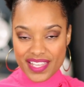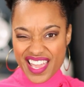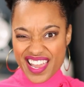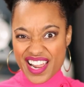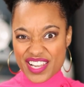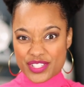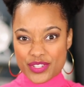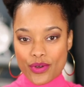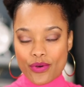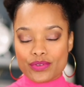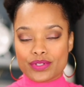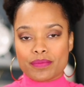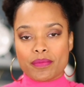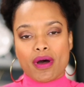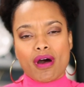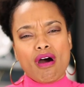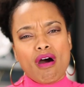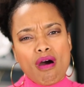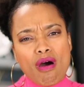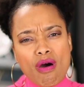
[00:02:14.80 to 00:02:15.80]
And I told him,
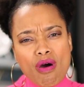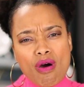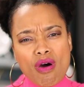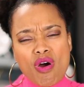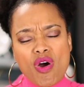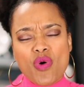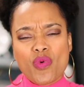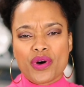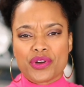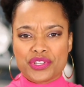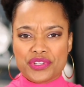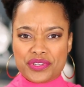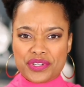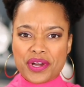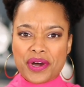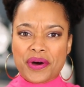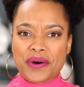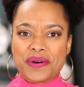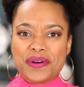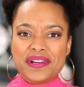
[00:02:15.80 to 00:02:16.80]
oh, well, you
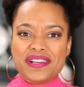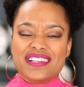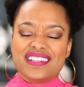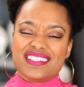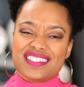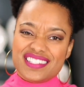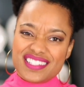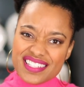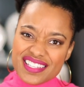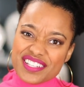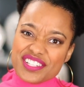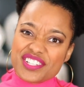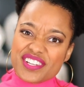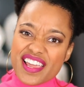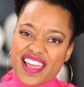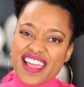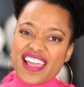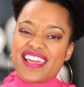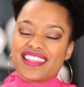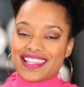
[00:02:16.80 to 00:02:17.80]
know, C
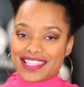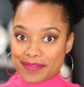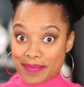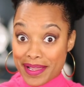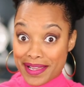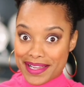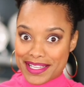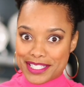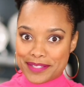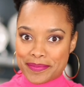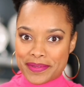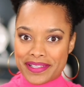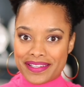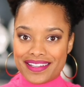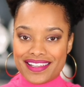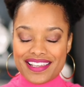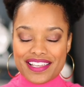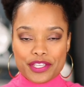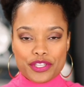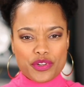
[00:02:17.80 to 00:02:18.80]
J, that's my
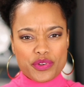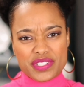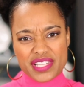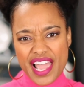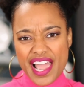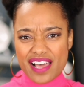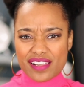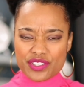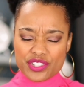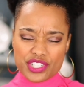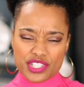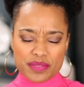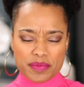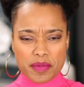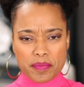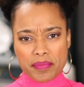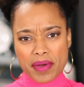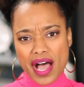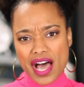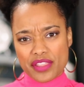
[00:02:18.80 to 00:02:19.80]
husband, you know, his allergies have
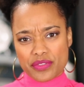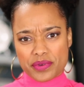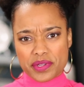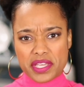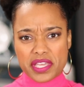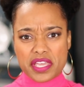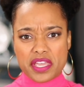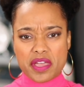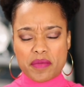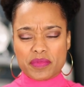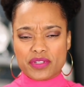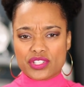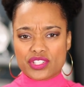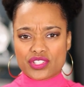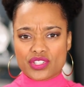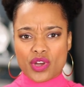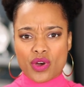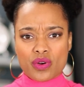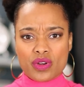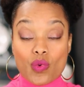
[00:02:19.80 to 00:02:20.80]
been bothering him. And
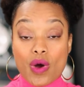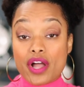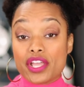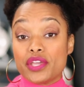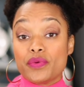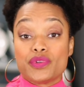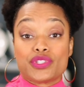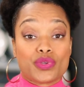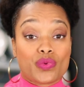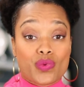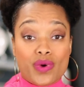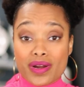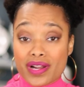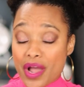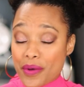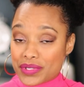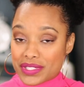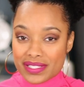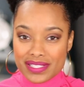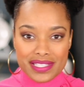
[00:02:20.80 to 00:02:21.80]
so while he was at
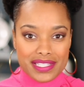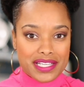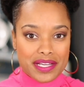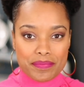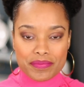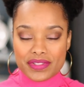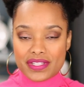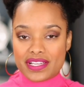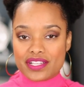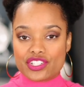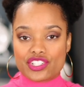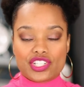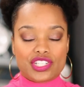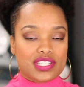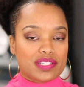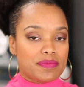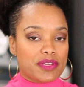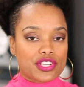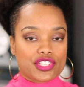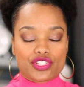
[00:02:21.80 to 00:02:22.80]
work, I was cleaning up things
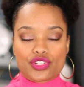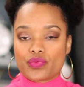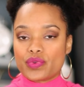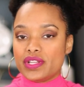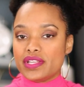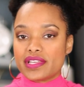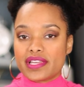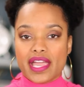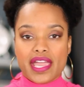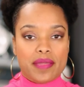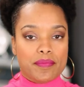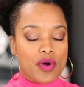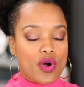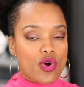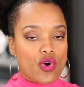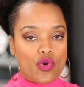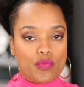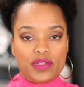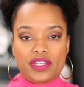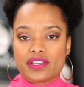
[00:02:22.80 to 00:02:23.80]
just to make sure when he came
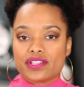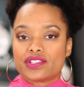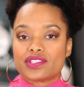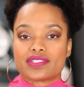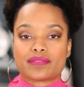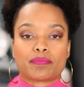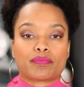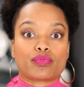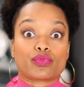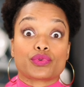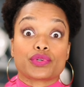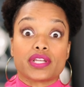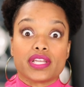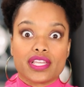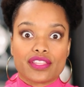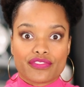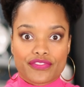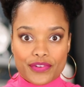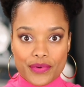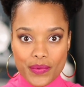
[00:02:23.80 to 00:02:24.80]
home, he could just
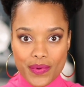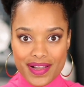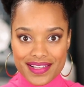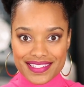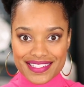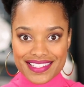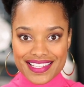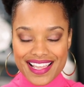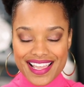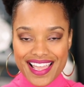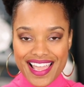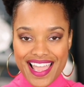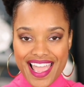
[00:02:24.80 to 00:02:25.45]
breathe for once.